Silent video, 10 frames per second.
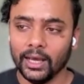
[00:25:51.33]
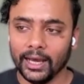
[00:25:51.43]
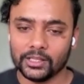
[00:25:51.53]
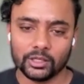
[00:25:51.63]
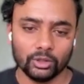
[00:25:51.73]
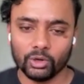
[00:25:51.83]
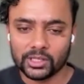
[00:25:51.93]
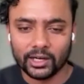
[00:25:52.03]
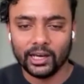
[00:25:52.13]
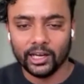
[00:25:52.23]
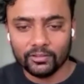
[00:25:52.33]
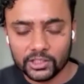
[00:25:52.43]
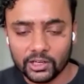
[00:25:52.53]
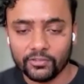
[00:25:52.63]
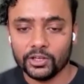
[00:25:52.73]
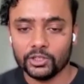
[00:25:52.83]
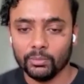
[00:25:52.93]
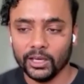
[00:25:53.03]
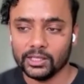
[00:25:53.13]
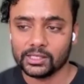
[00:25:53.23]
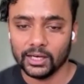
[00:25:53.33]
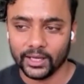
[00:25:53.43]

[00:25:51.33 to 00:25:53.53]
And so those are kind of the different domains